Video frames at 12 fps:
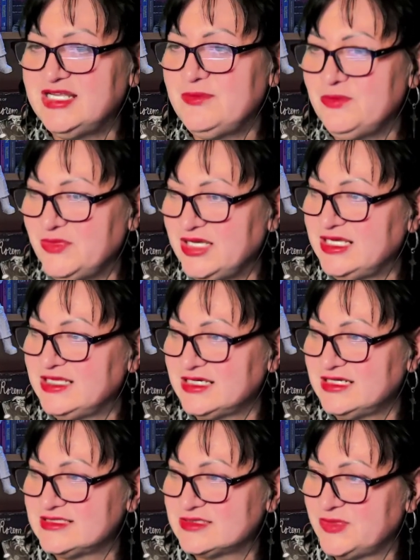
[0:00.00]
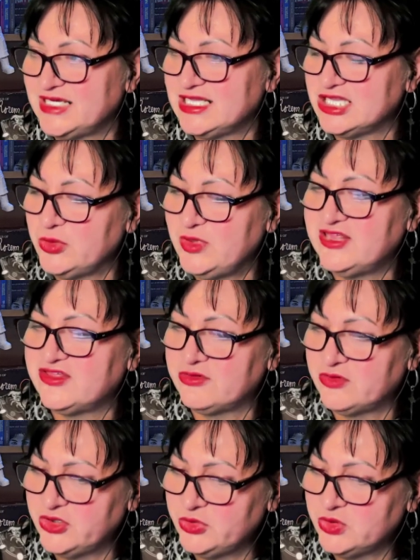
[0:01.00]
in me that is a bit Louis
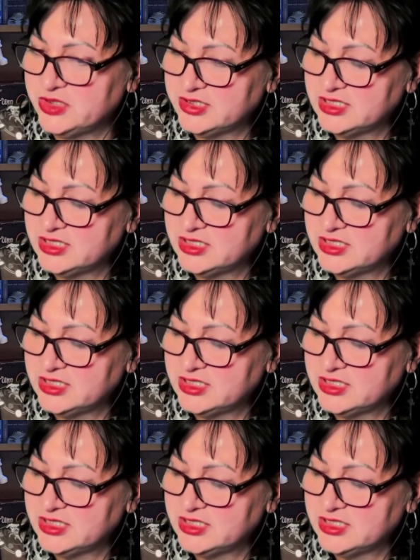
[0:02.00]
Theroux,